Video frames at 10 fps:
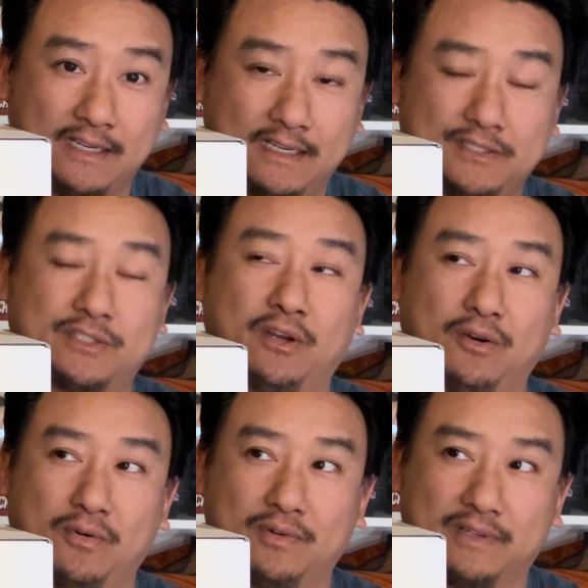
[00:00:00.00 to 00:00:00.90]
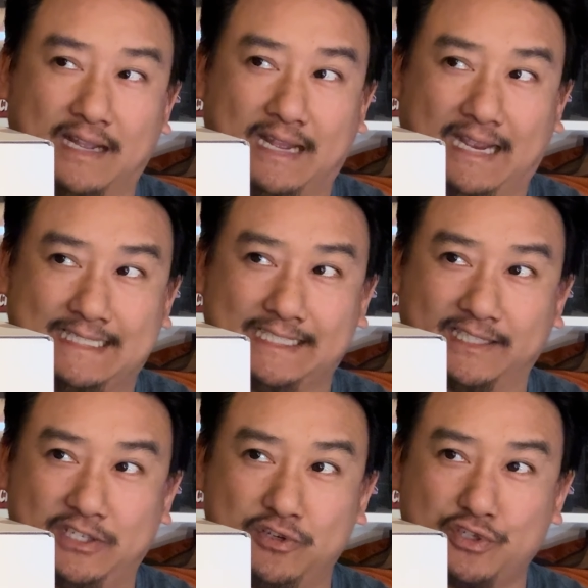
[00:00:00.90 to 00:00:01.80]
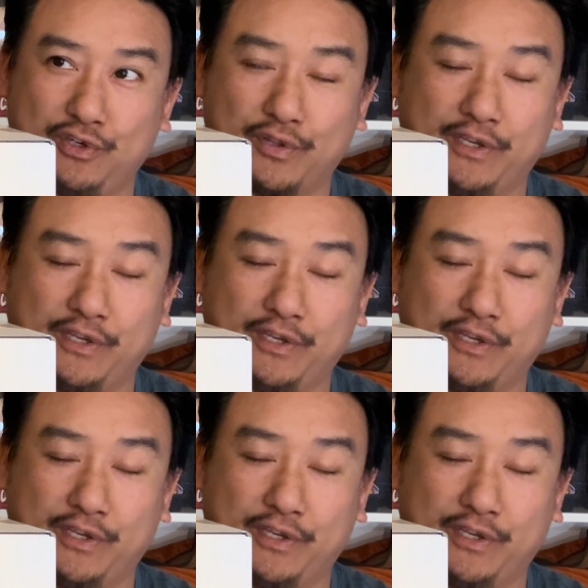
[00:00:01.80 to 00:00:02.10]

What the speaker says: So ideally you're the